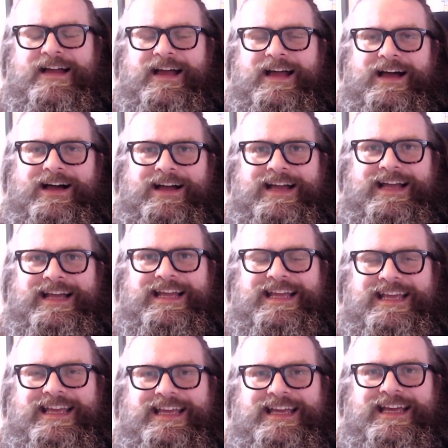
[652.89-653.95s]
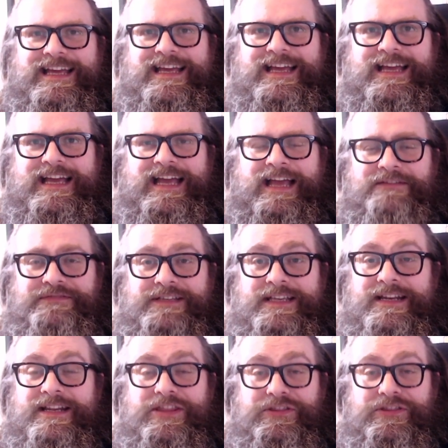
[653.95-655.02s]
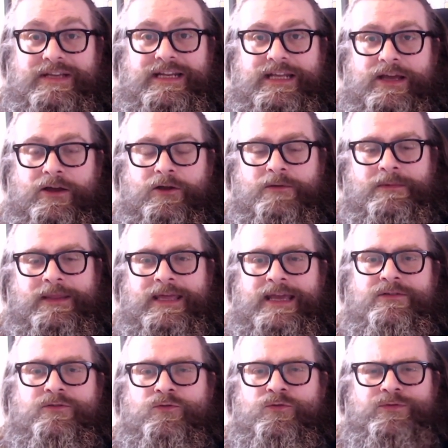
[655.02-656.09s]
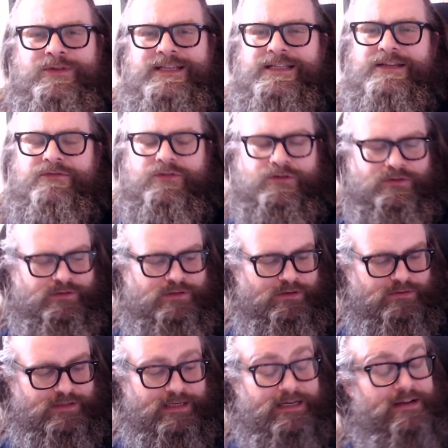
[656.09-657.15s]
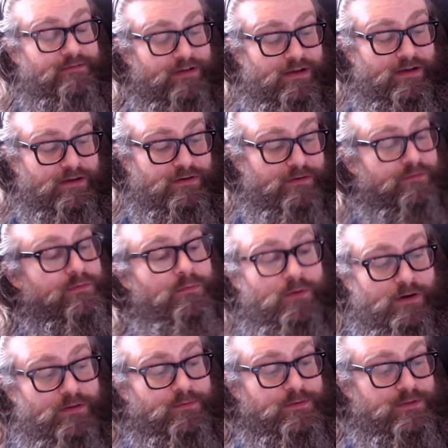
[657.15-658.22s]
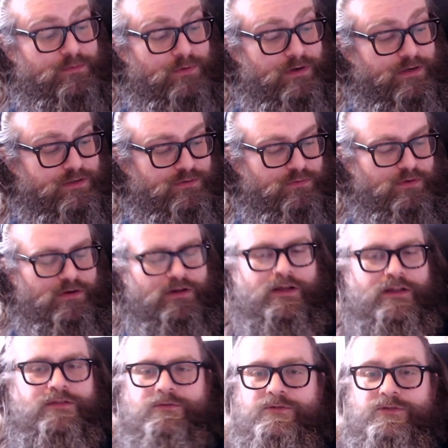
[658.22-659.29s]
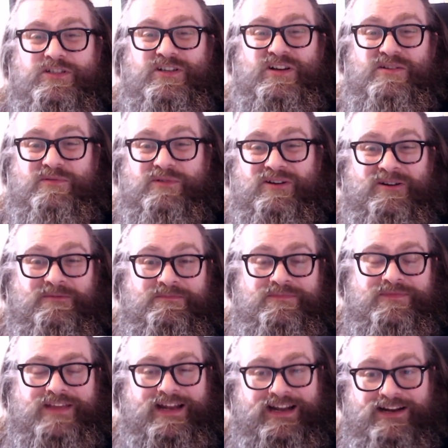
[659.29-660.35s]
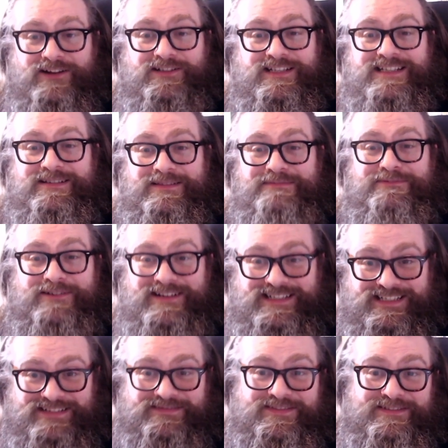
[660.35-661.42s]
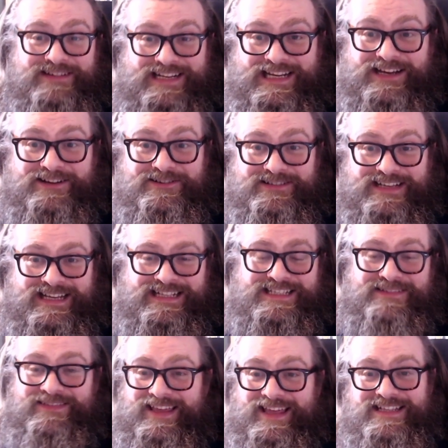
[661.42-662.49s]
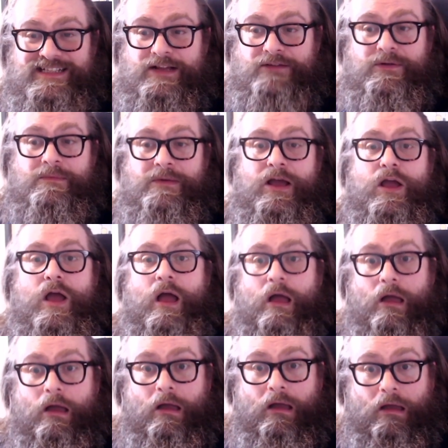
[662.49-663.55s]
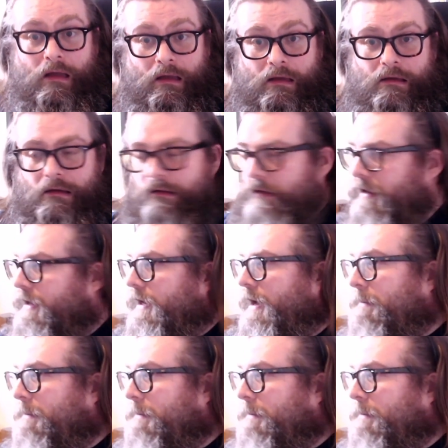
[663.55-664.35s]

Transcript: I have seen a 3DO, but they had all these different consoles I'd never heard of. And one of them was the Wonderswan, and I thought, do you know what? And I looked at some of the prices of 3DOs and some of the other stuff. I'm like, oh. And